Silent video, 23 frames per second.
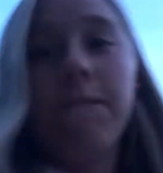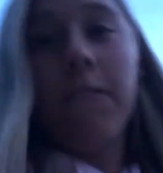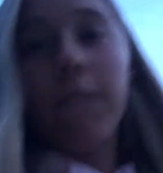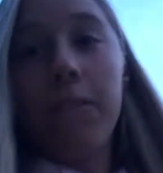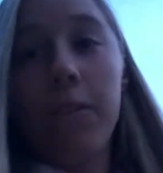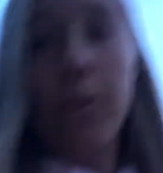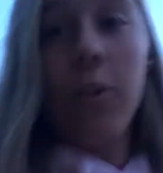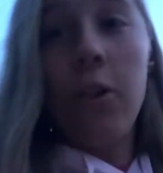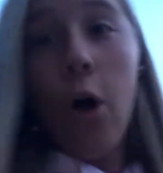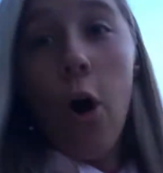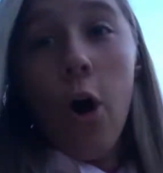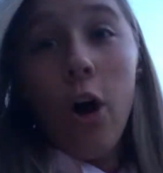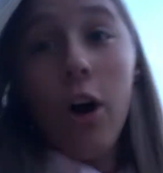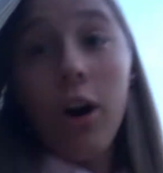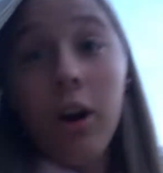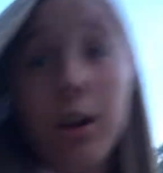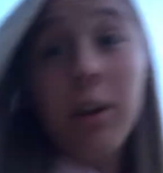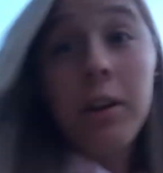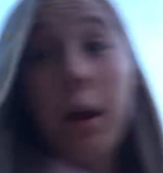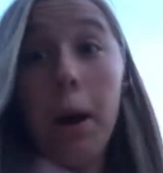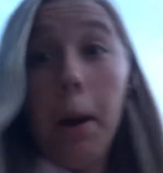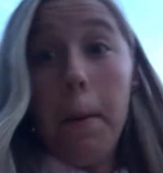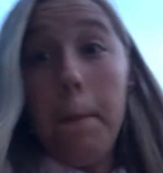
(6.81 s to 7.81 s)

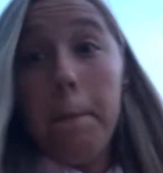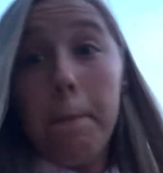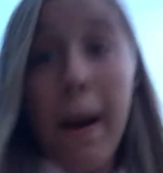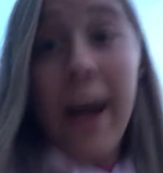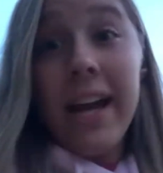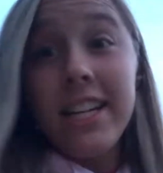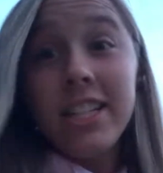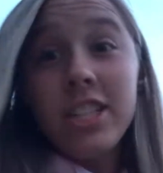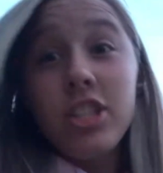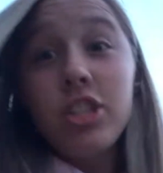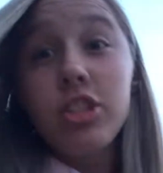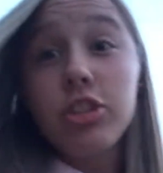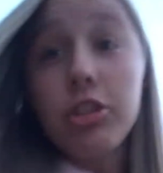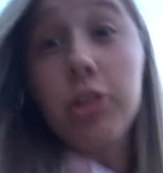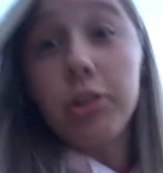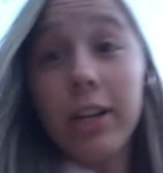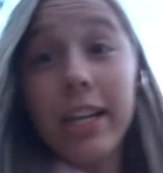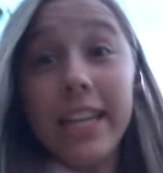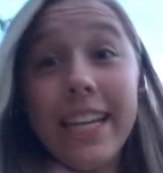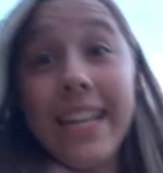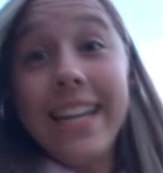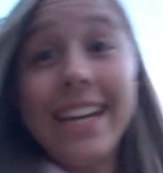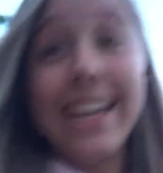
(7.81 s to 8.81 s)
long my
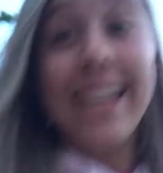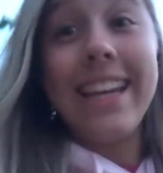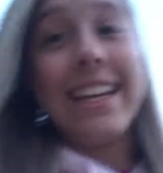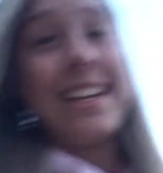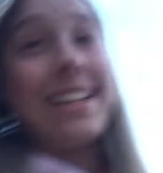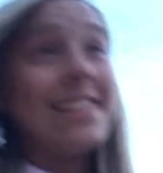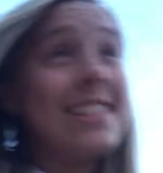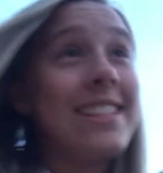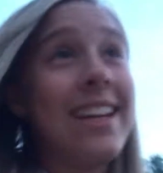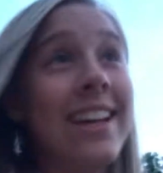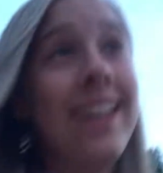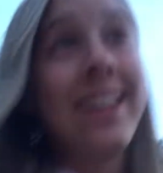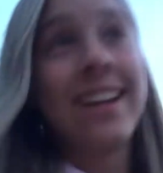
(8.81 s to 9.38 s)
street is.